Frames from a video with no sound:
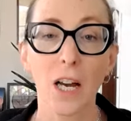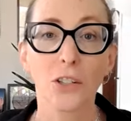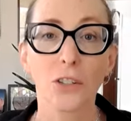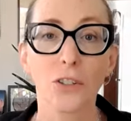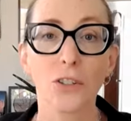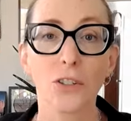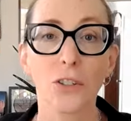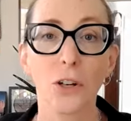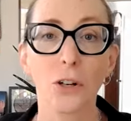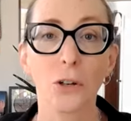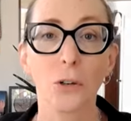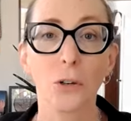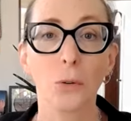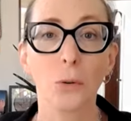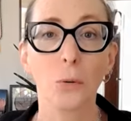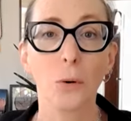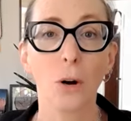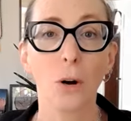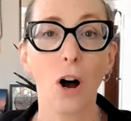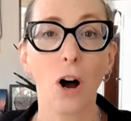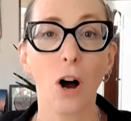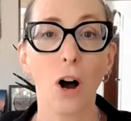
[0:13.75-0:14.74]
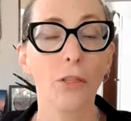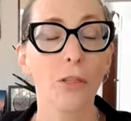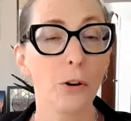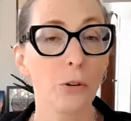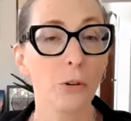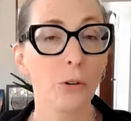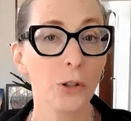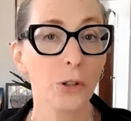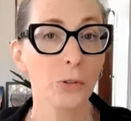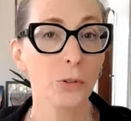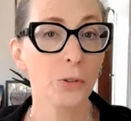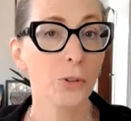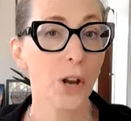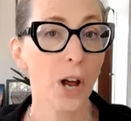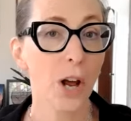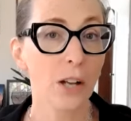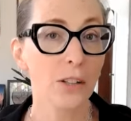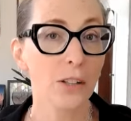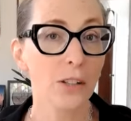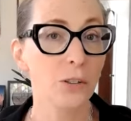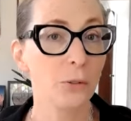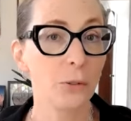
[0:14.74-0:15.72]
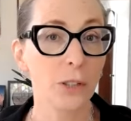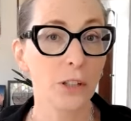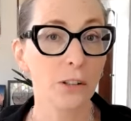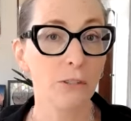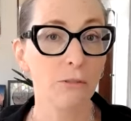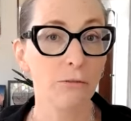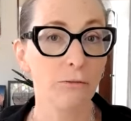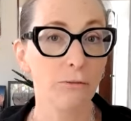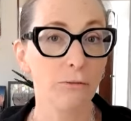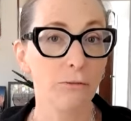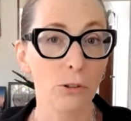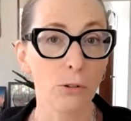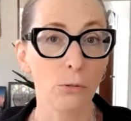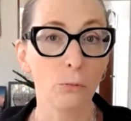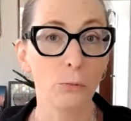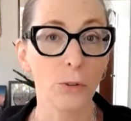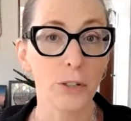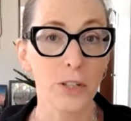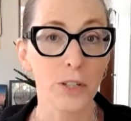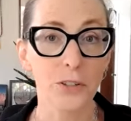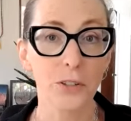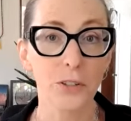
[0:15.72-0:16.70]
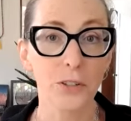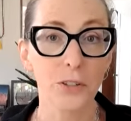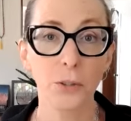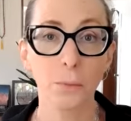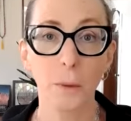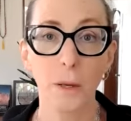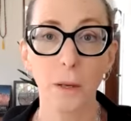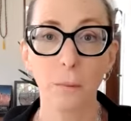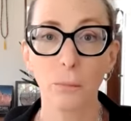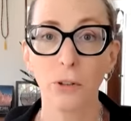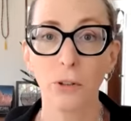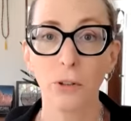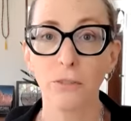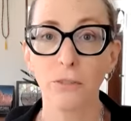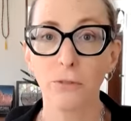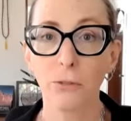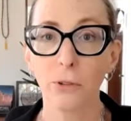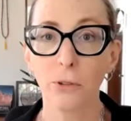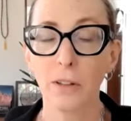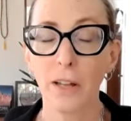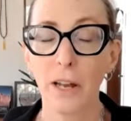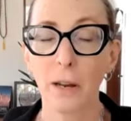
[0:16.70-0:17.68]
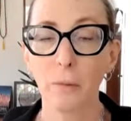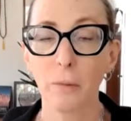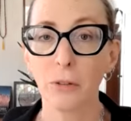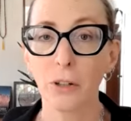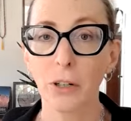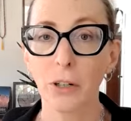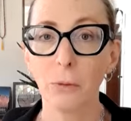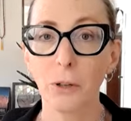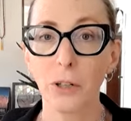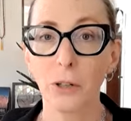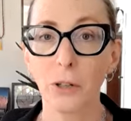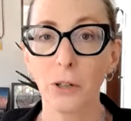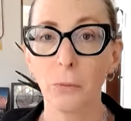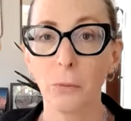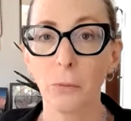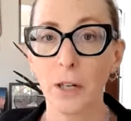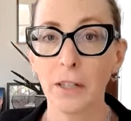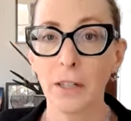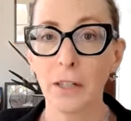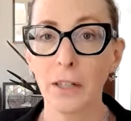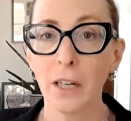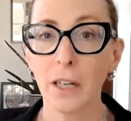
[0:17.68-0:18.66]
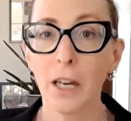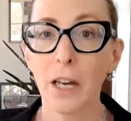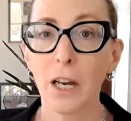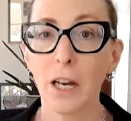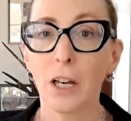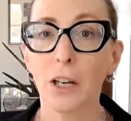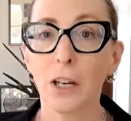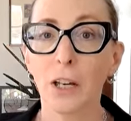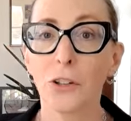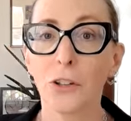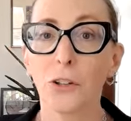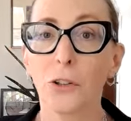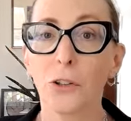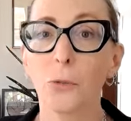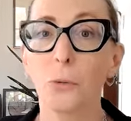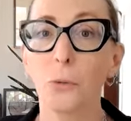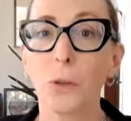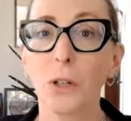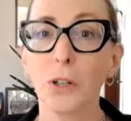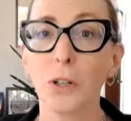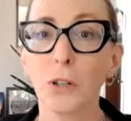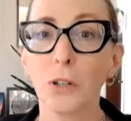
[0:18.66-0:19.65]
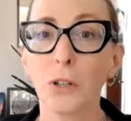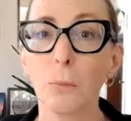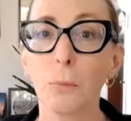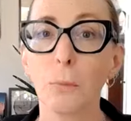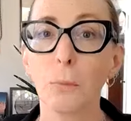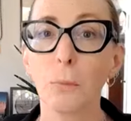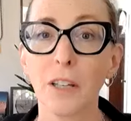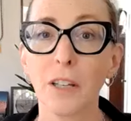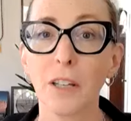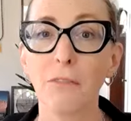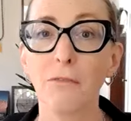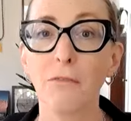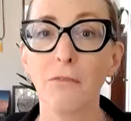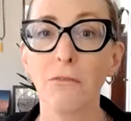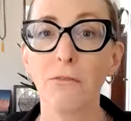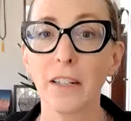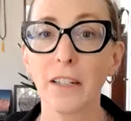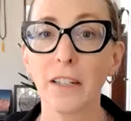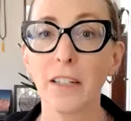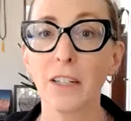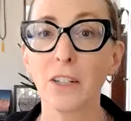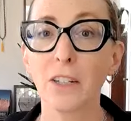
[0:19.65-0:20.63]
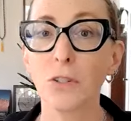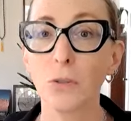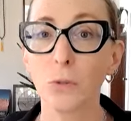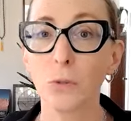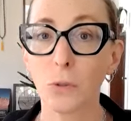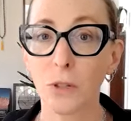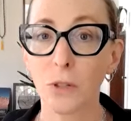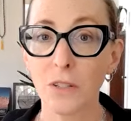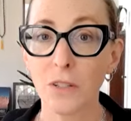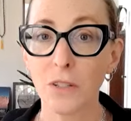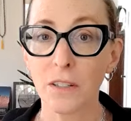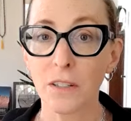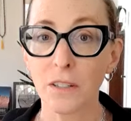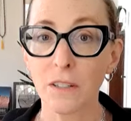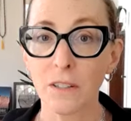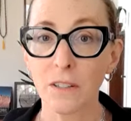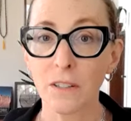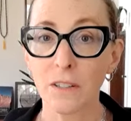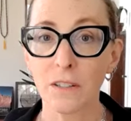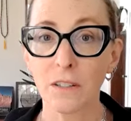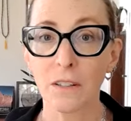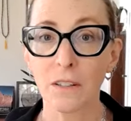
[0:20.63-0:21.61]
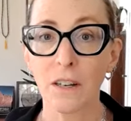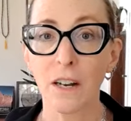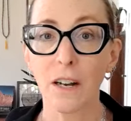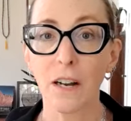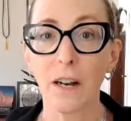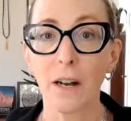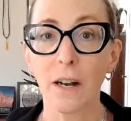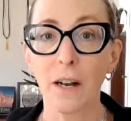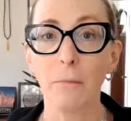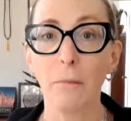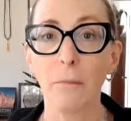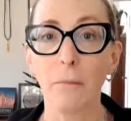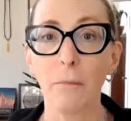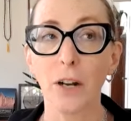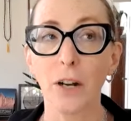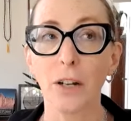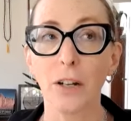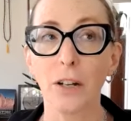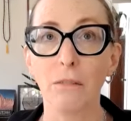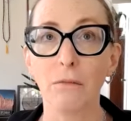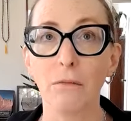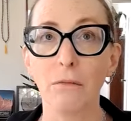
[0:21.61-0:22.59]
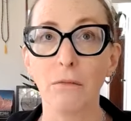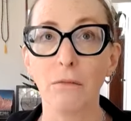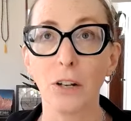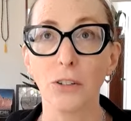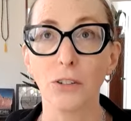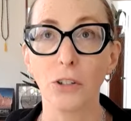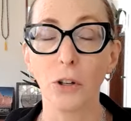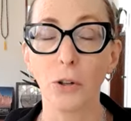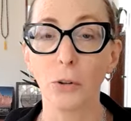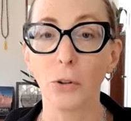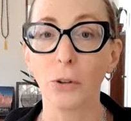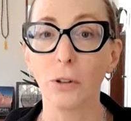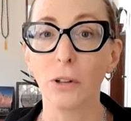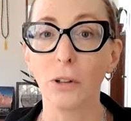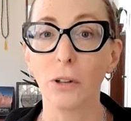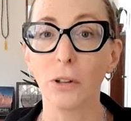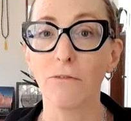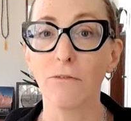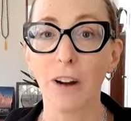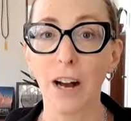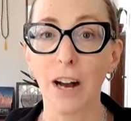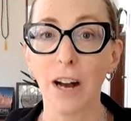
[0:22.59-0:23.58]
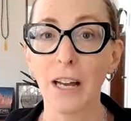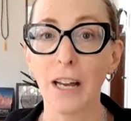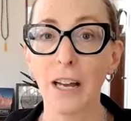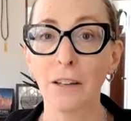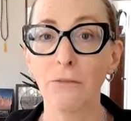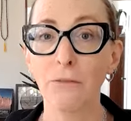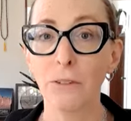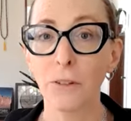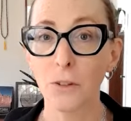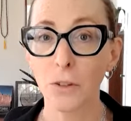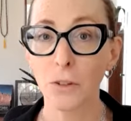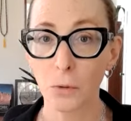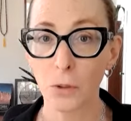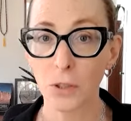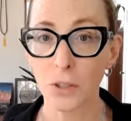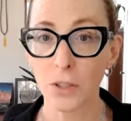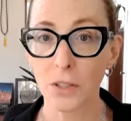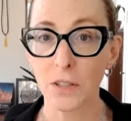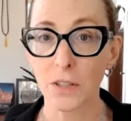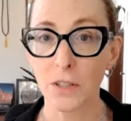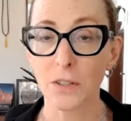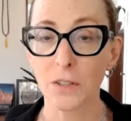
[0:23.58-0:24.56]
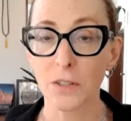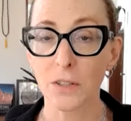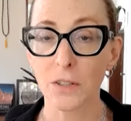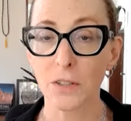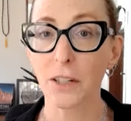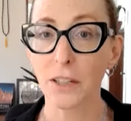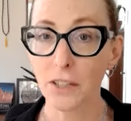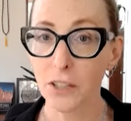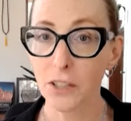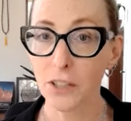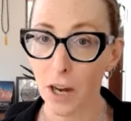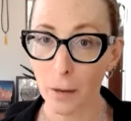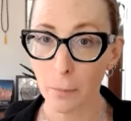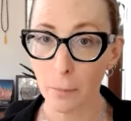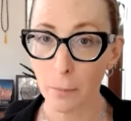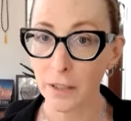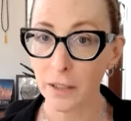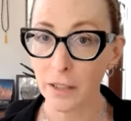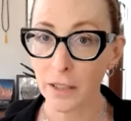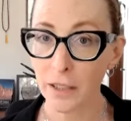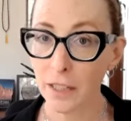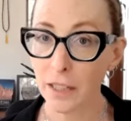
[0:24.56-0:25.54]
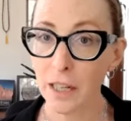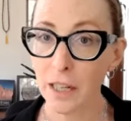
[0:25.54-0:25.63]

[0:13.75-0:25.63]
So although you're not doing a full research paper for Library 101, you will be finding sources, a total of 5 sources on a topic.